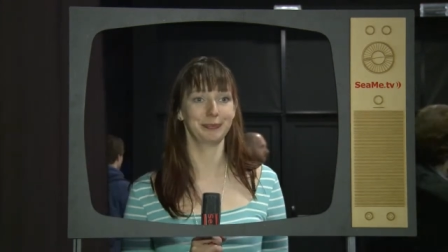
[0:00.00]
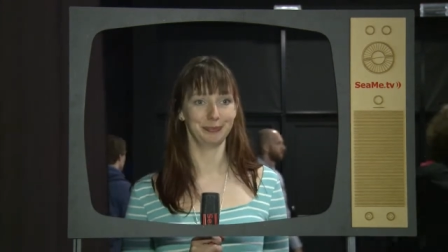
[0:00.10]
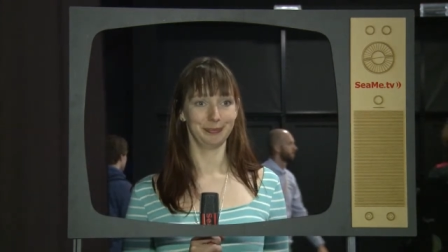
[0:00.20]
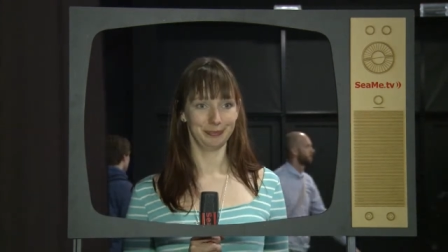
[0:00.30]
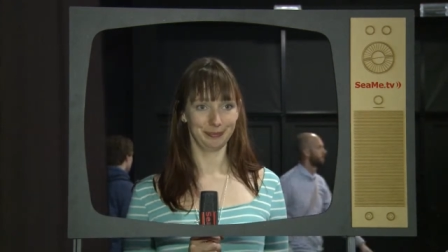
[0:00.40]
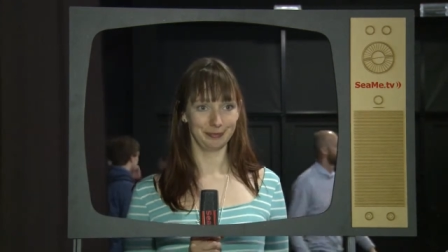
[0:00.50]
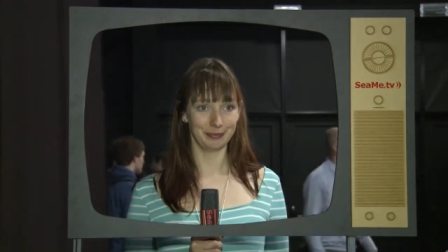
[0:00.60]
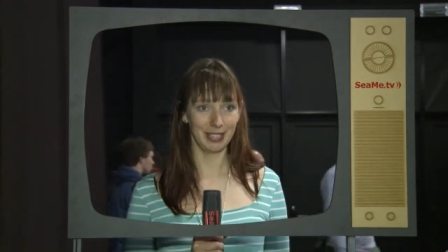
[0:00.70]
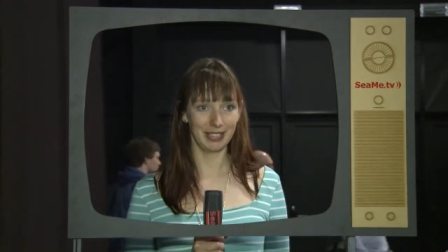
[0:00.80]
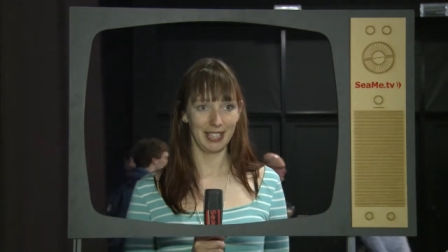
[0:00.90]
and what are you doing
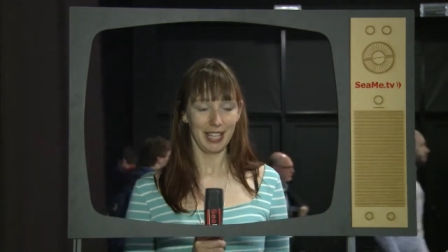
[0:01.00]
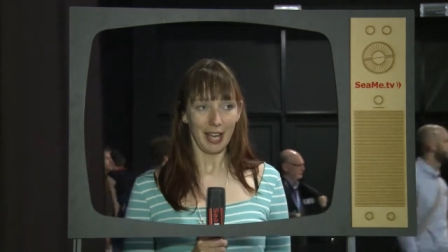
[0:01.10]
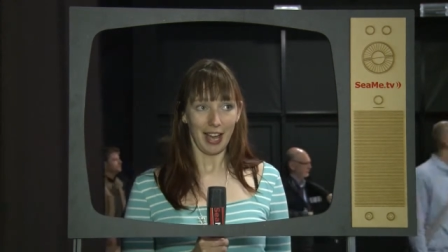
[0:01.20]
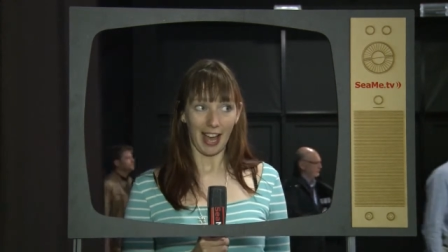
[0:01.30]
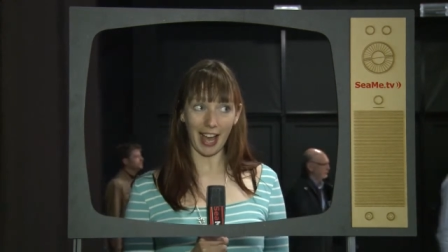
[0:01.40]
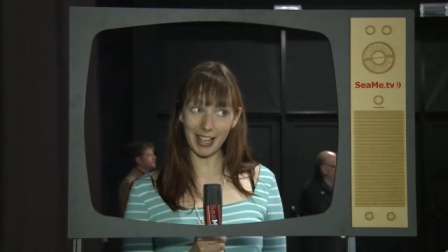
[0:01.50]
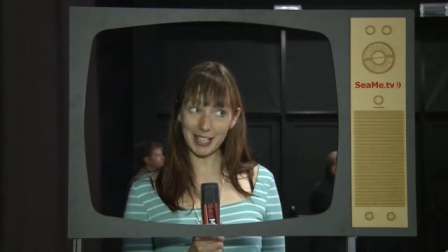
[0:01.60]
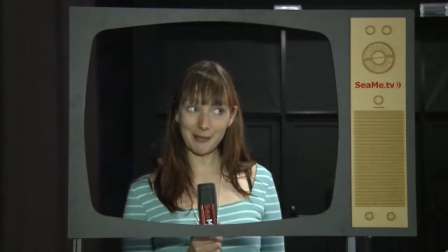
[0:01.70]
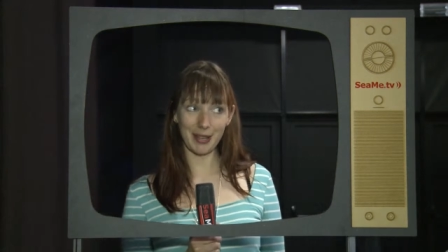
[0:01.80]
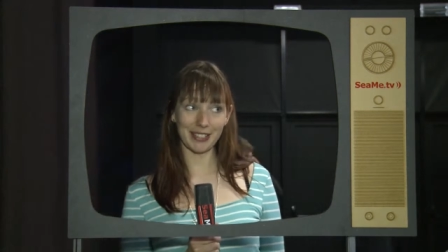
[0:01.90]
here? I
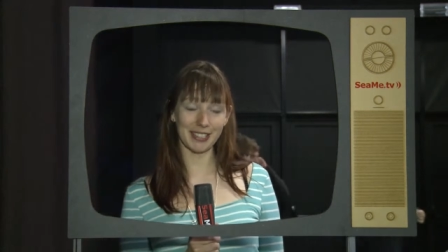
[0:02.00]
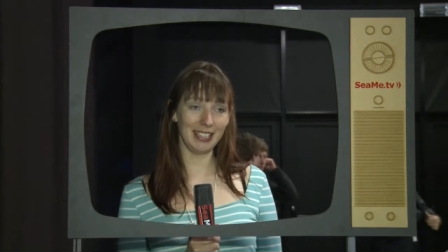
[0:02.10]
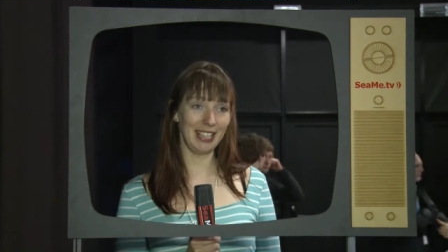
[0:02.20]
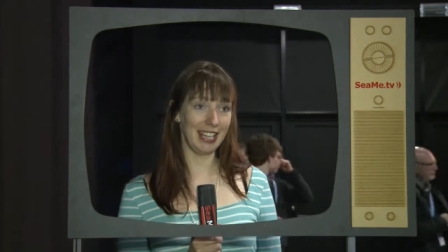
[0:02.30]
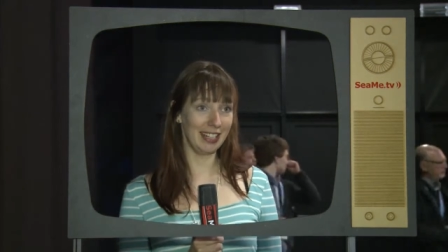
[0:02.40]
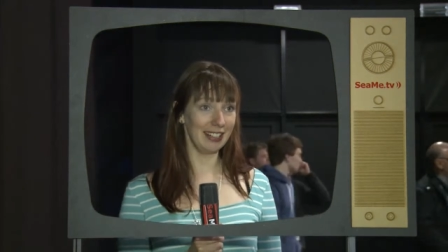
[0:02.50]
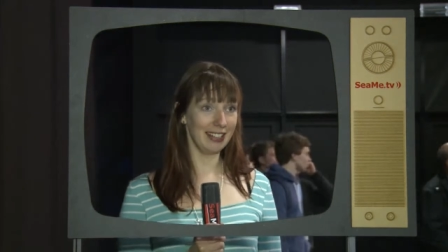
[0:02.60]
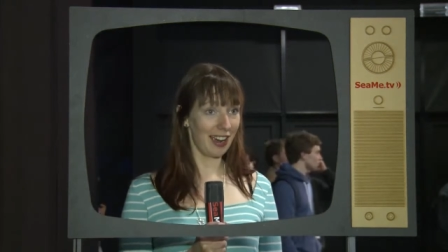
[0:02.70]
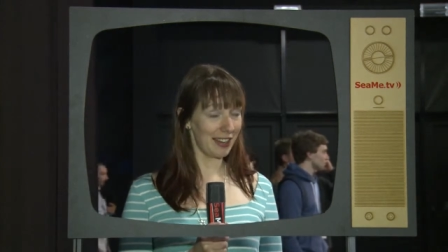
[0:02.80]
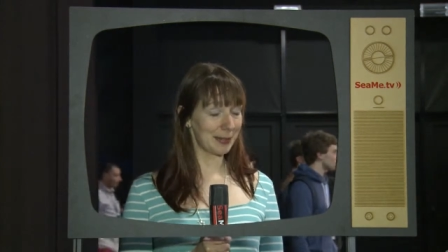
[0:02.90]
am actually
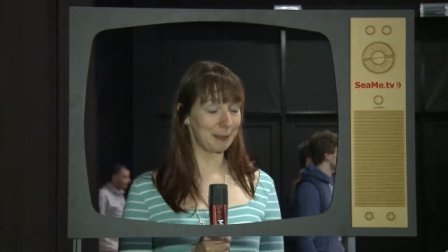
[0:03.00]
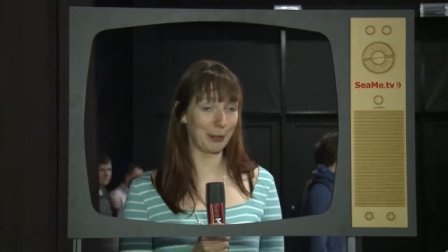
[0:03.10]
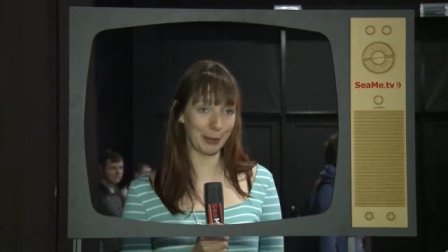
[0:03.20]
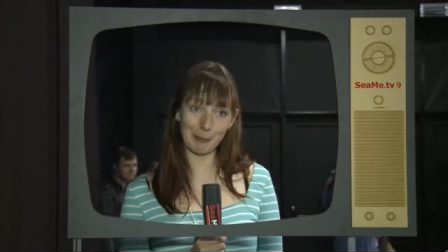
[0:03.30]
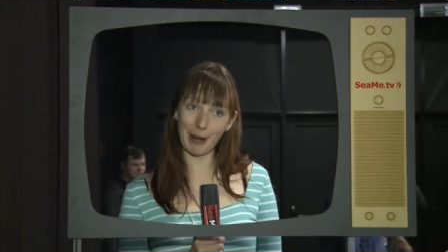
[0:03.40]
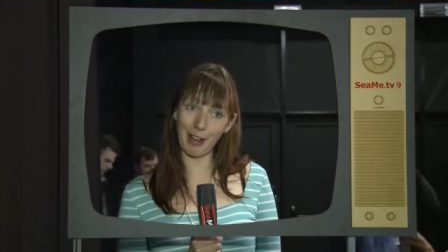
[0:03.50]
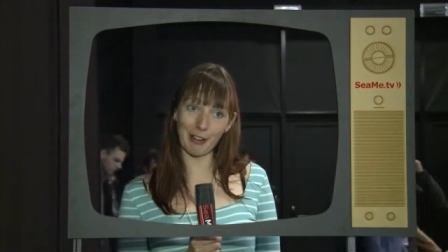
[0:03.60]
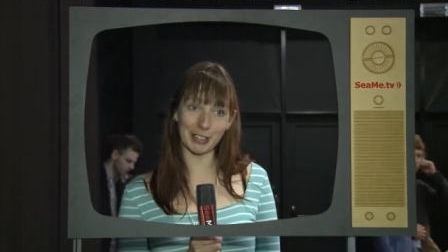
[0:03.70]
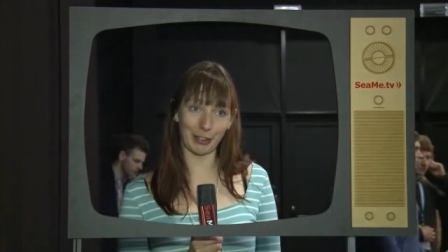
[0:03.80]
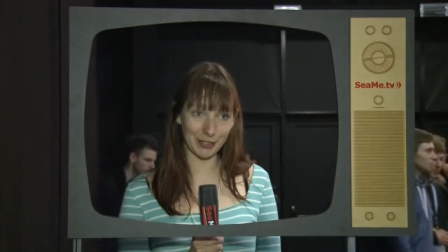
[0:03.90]
here. I spoke
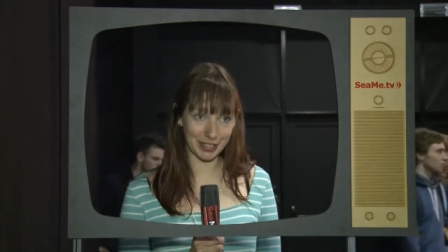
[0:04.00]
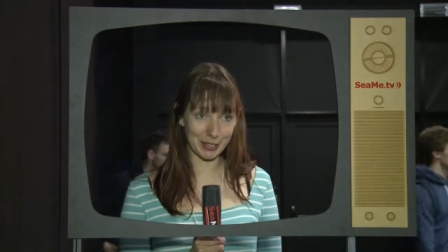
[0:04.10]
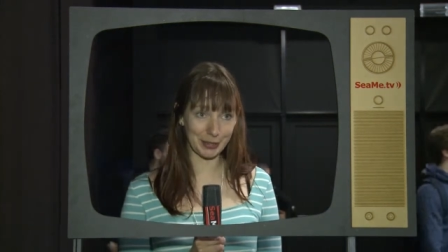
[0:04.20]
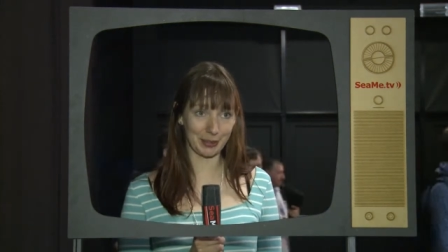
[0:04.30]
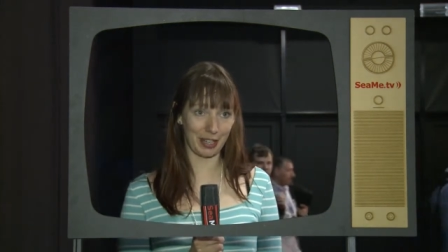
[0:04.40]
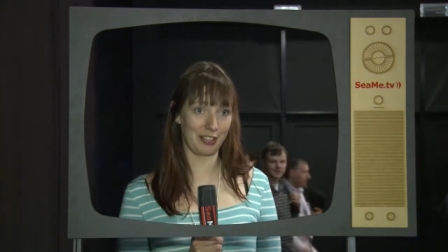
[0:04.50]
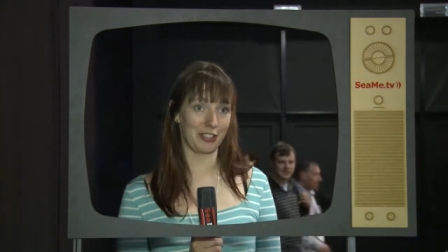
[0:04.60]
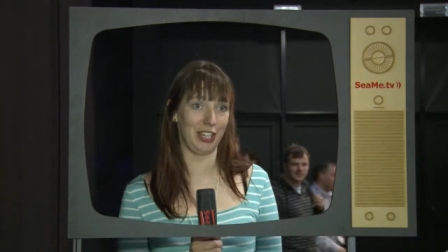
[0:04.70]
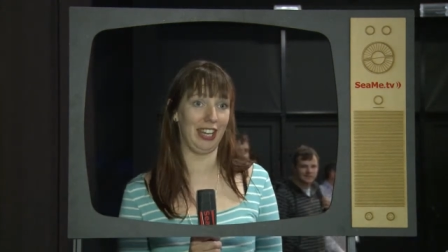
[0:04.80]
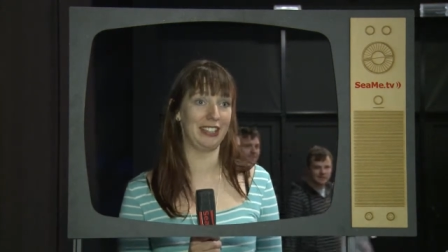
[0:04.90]
about content
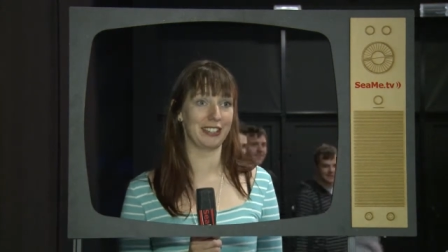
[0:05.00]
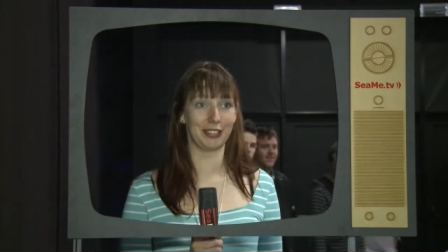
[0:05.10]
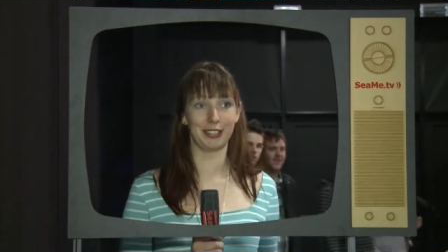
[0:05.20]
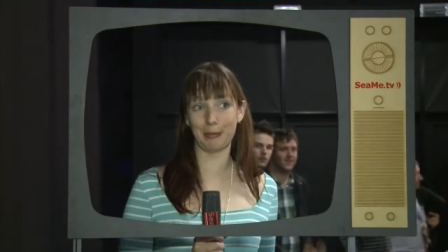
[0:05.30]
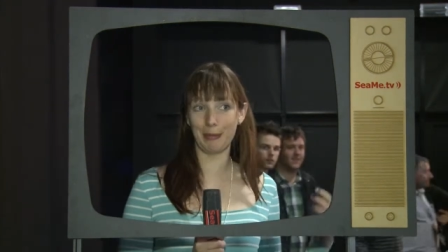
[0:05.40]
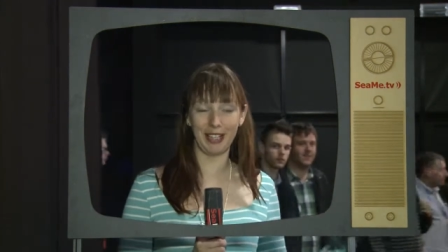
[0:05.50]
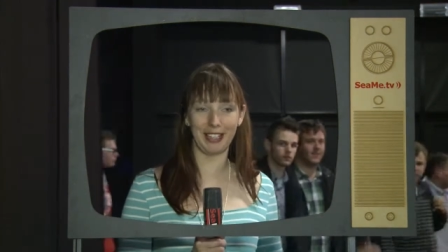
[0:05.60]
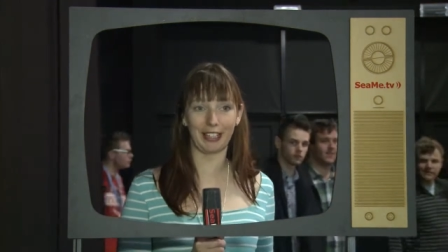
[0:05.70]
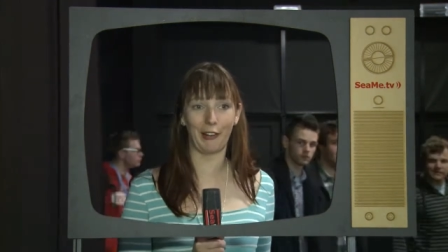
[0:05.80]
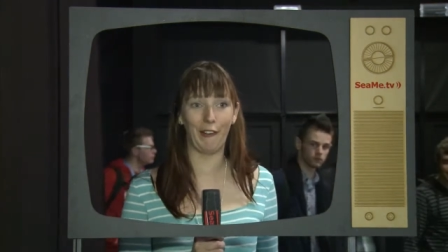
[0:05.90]
strategy just a
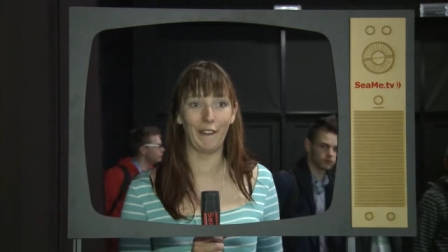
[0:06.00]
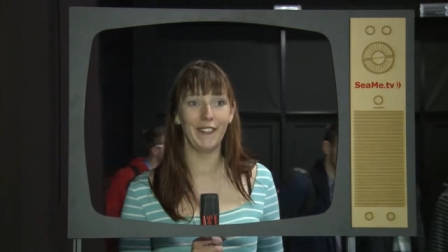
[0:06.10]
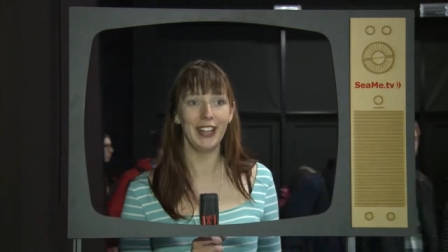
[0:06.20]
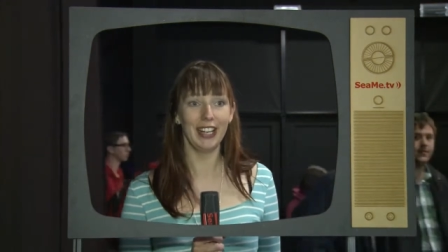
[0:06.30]
minute ago.